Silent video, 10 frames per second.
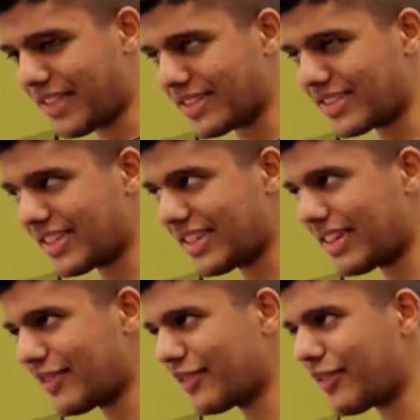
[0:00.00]

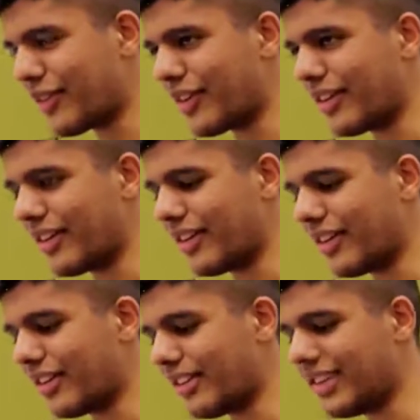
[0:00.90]
seeking for
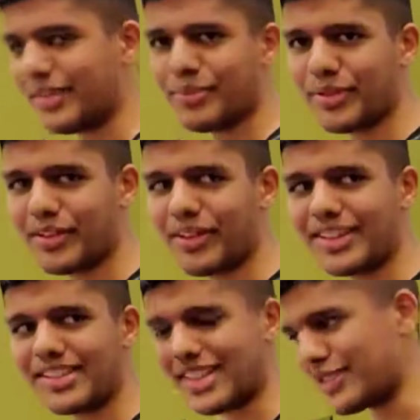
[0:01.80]
a
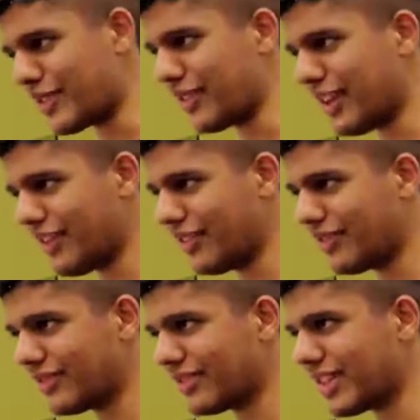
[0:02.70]
deeper sense of
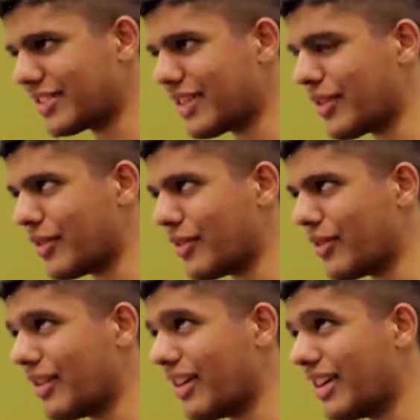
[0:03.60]
life. That's
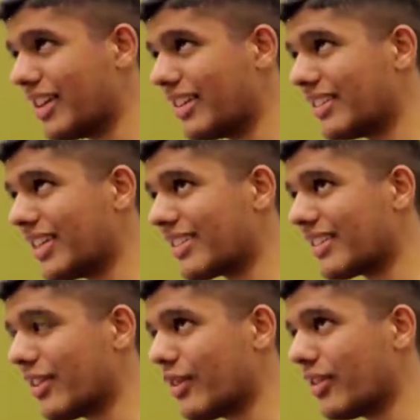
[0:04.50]
how
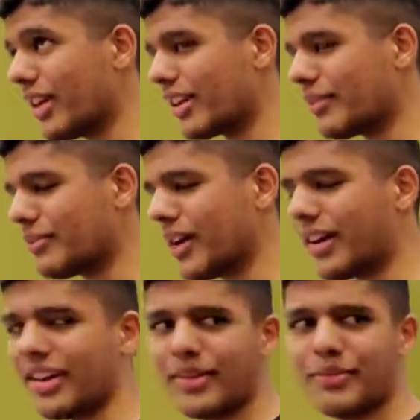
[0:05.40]
like
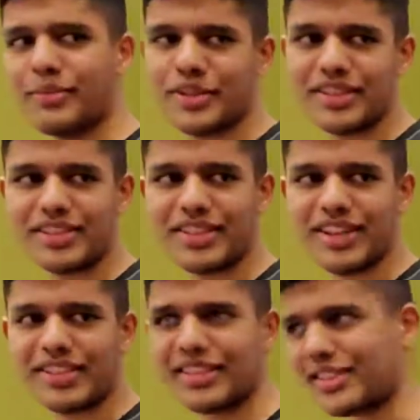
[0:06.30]
my mission
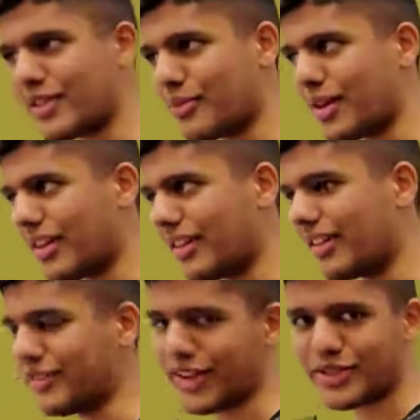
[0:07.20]
started. That's how my
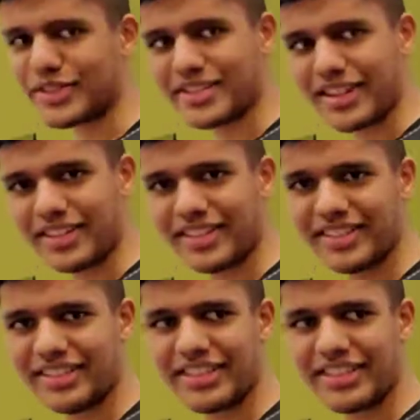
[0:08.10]
adventure started.